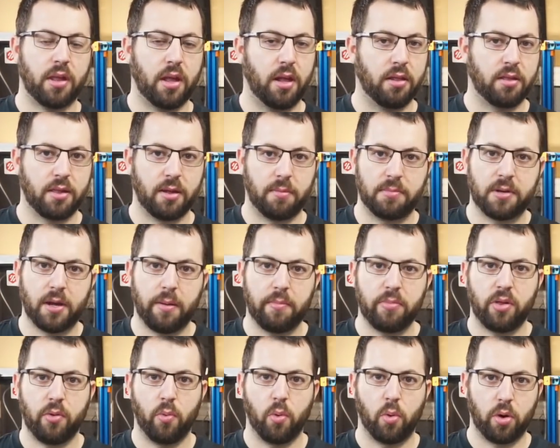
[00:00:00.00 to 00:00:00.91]
and sometimes
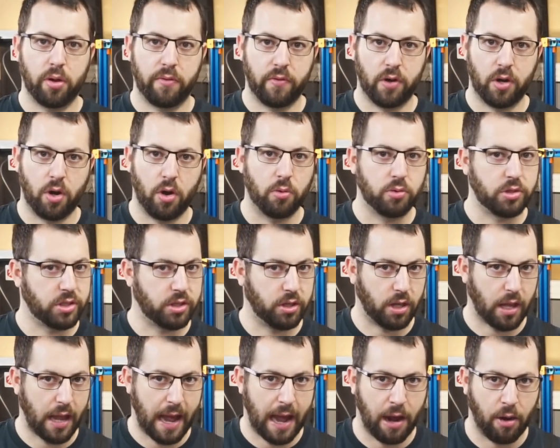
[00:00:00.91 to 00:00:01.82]
you won't even know
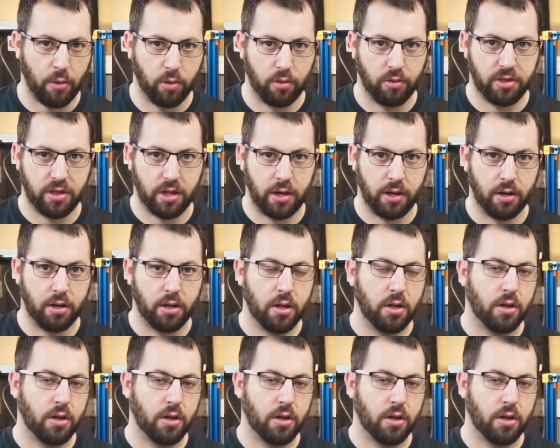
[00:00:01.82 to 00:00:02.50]
till hours in.